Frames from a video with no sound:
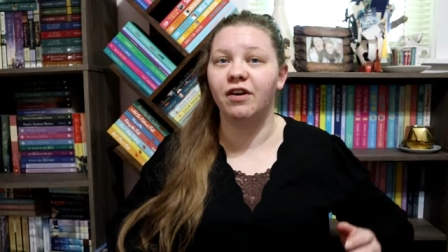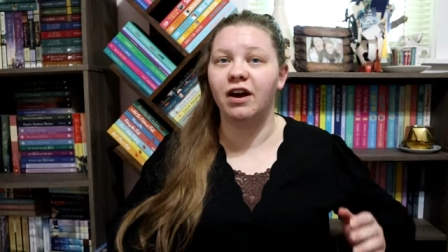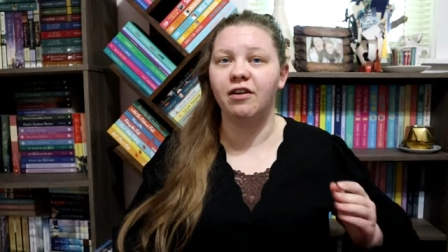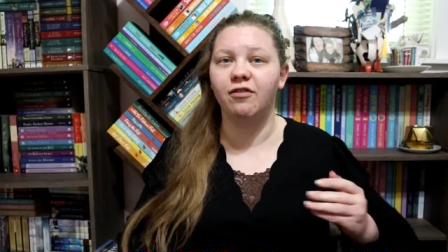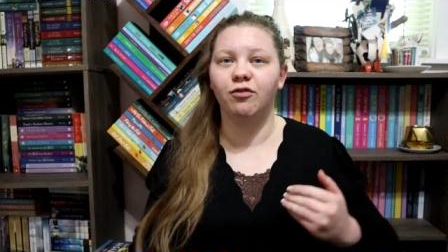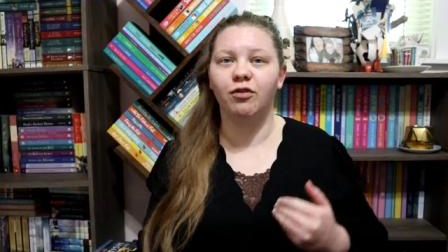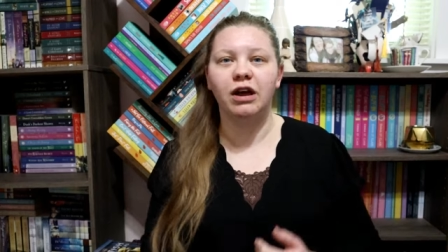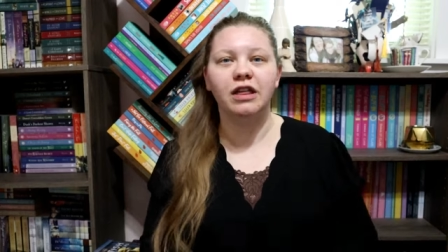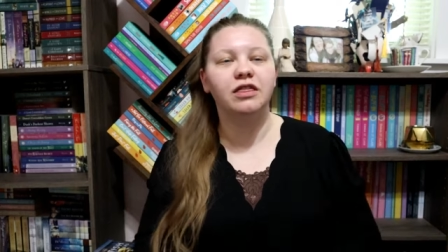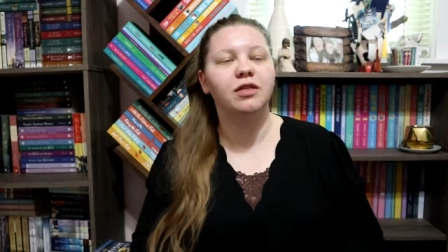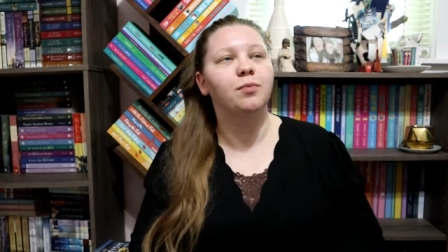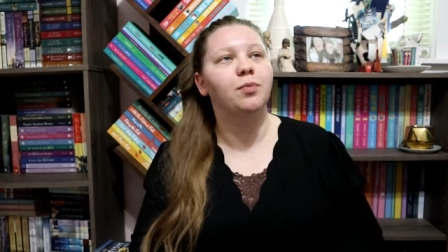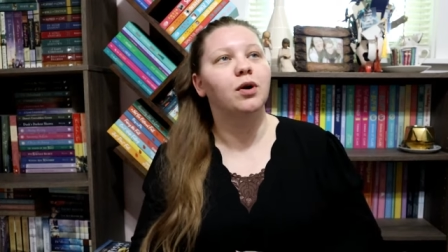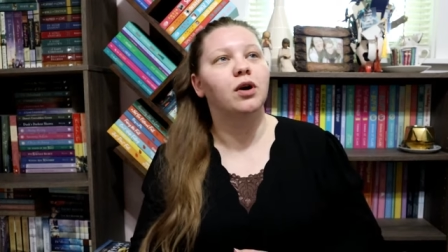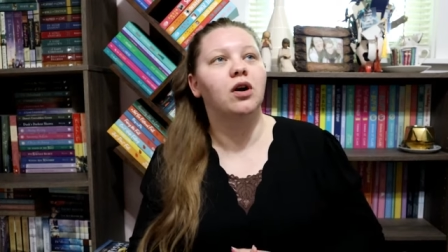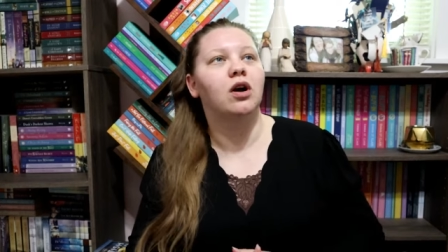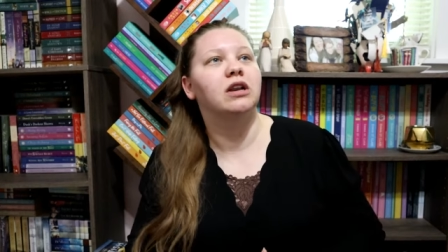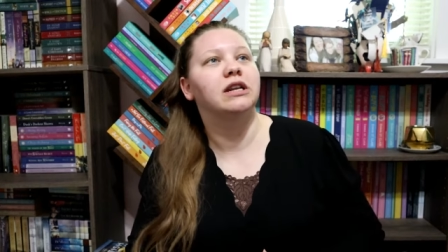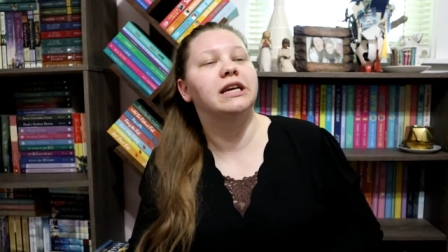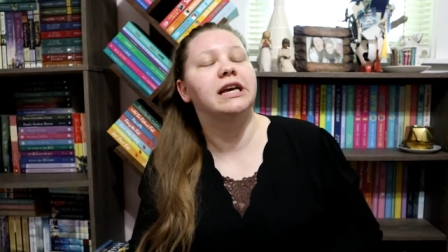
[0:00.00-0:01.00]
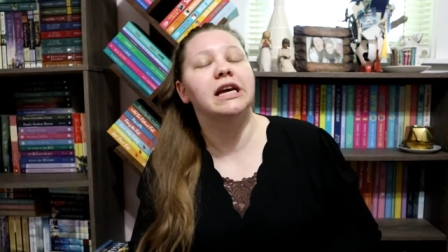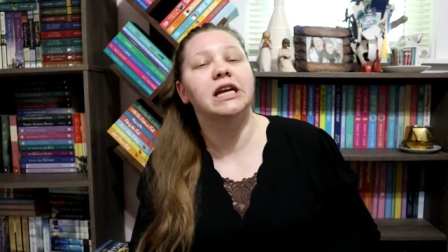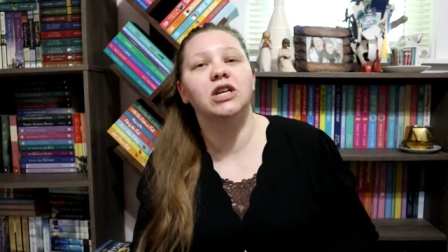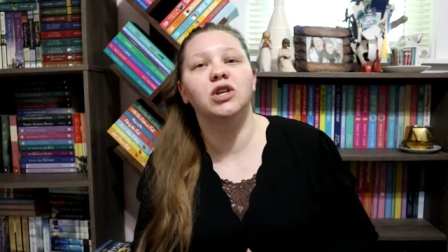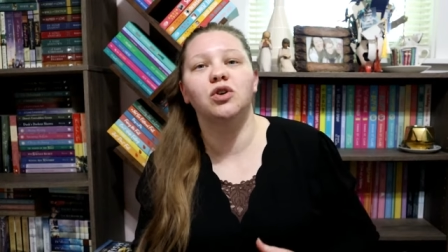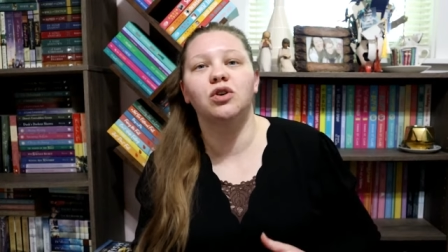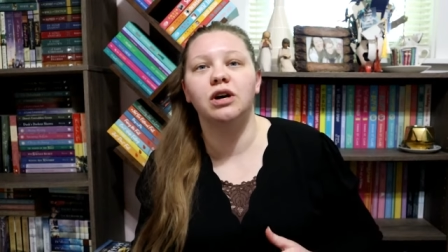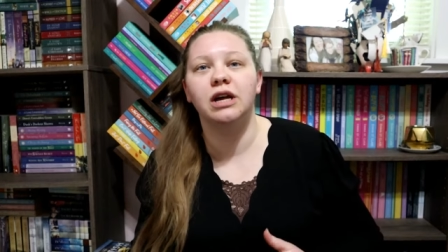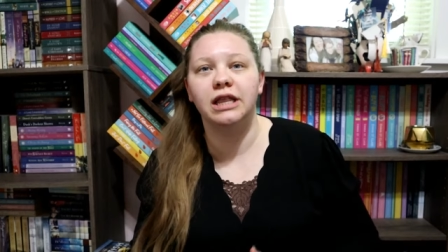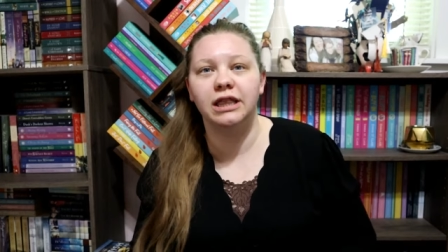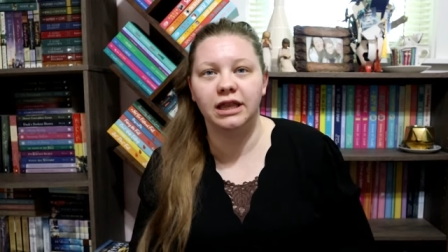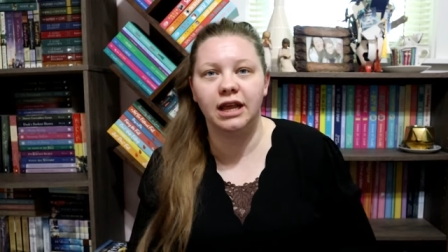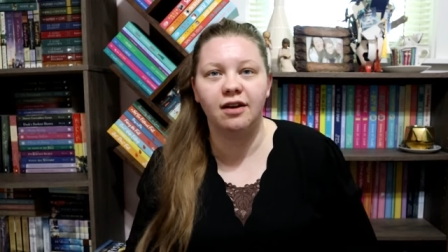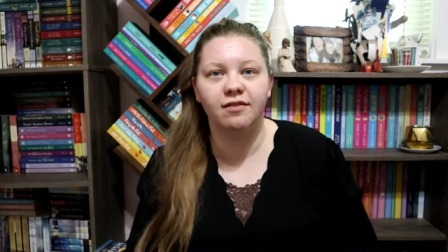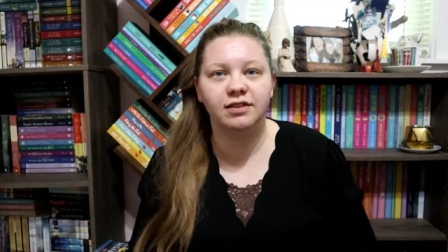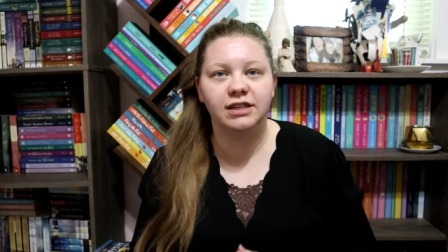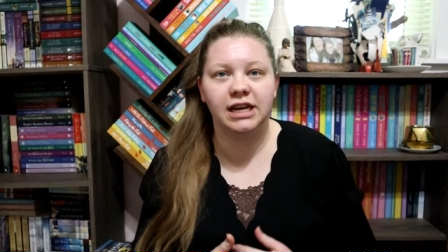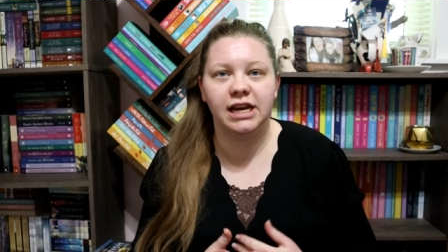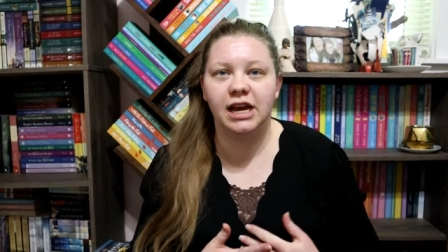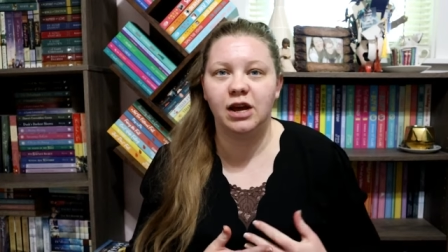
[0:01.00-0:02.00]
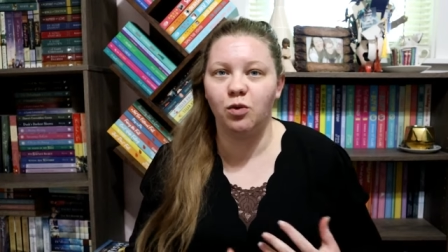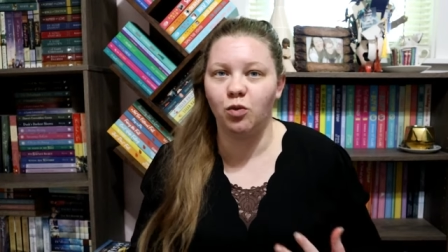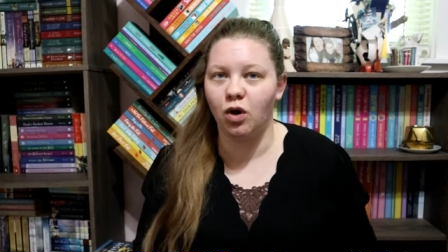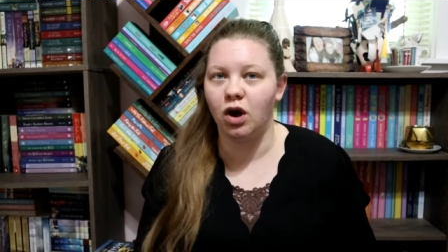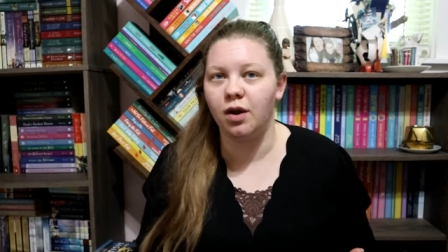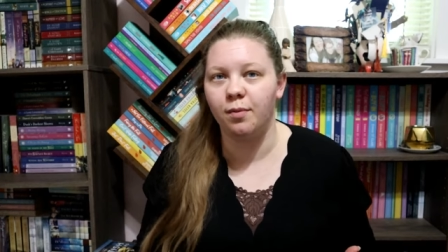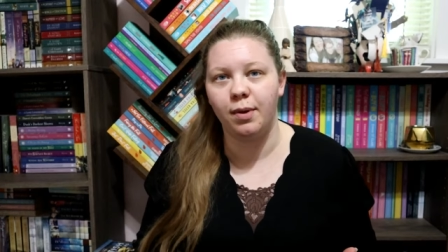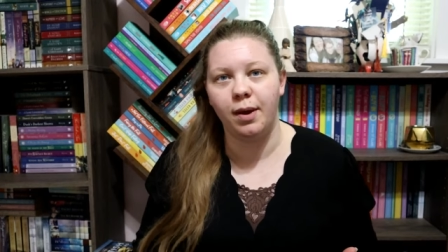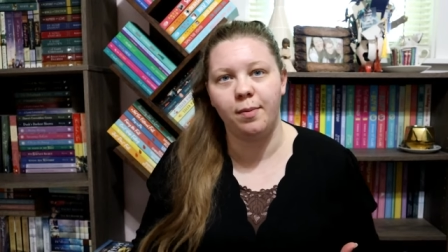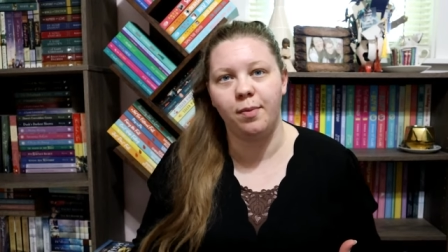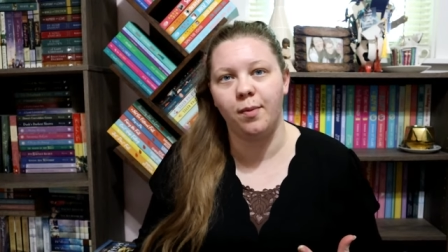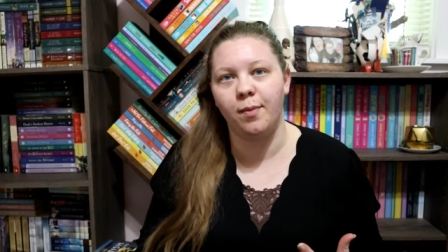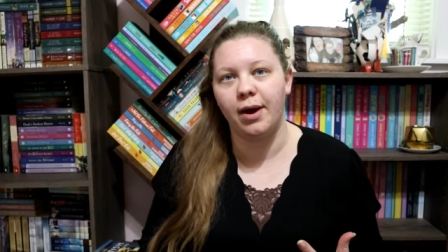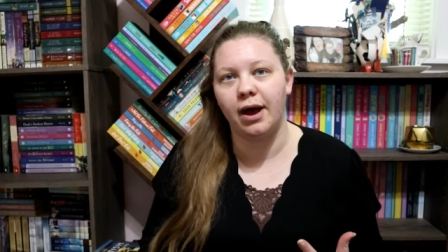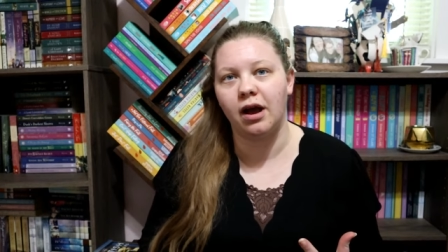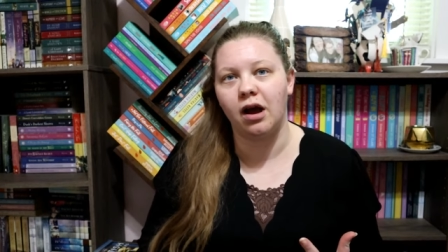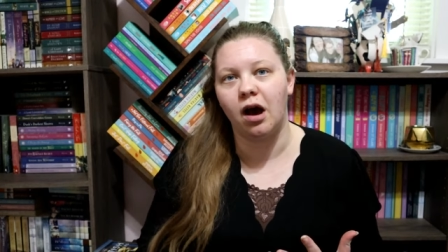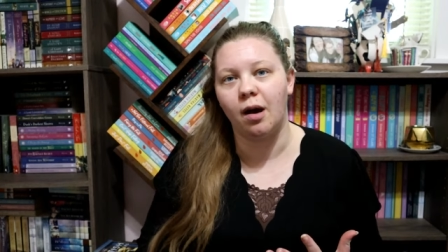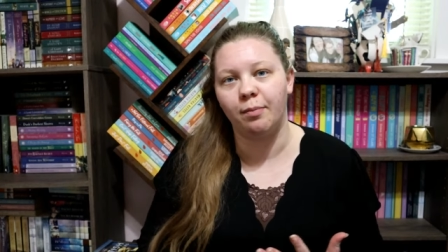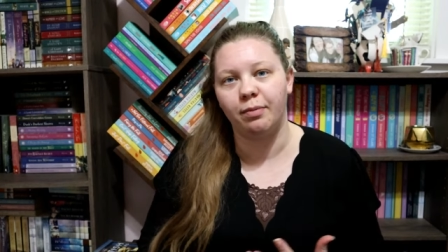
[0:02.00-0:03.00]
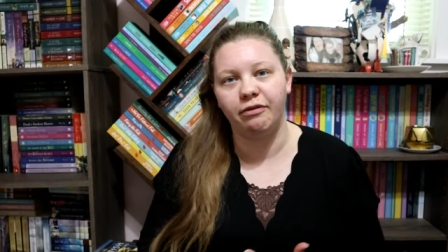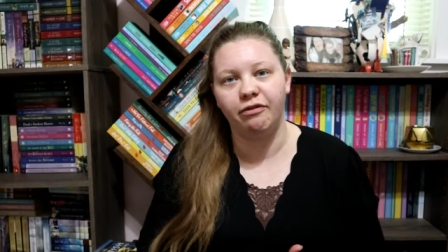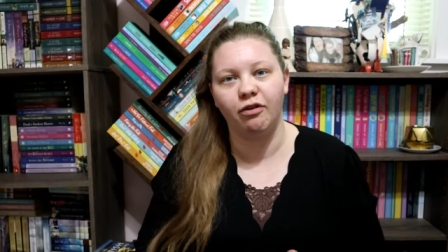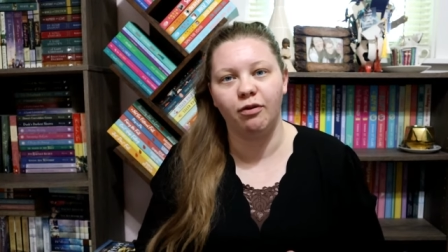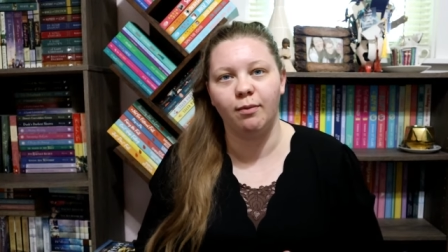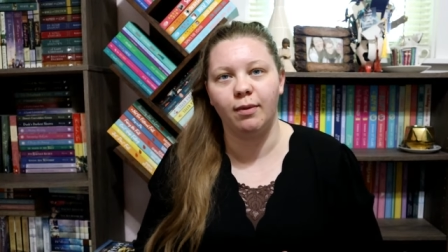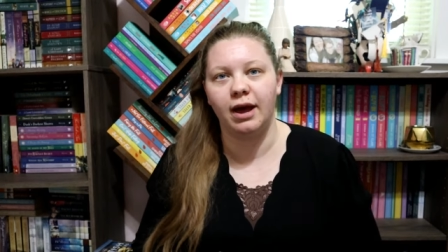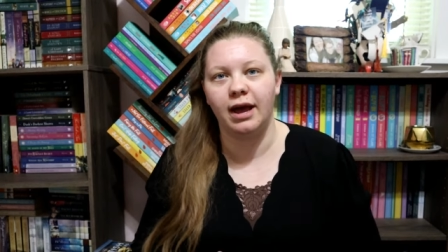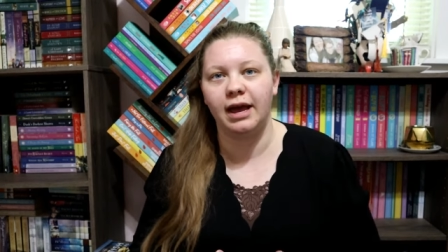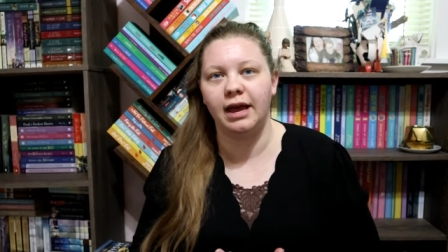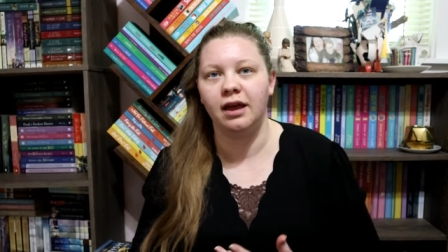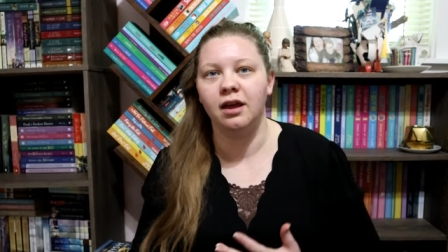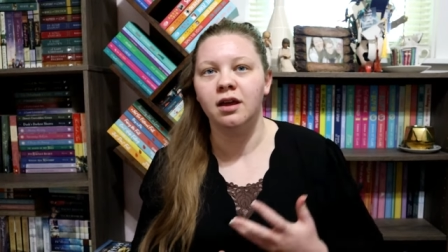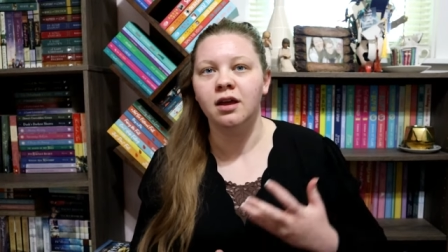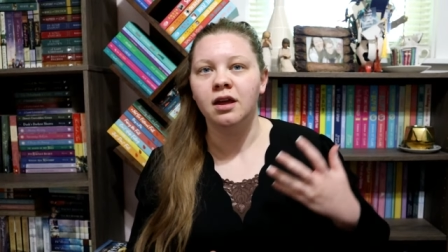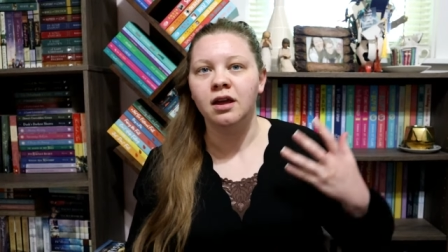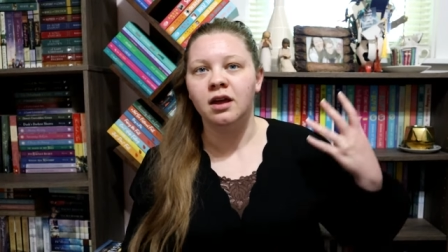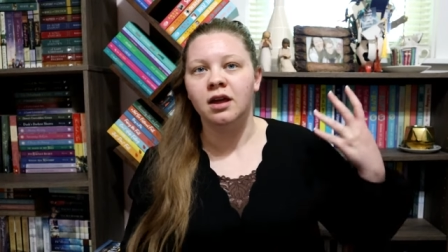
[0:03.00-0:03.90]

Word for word: I've read the book on Kindle and loved it and want a paperback copy for my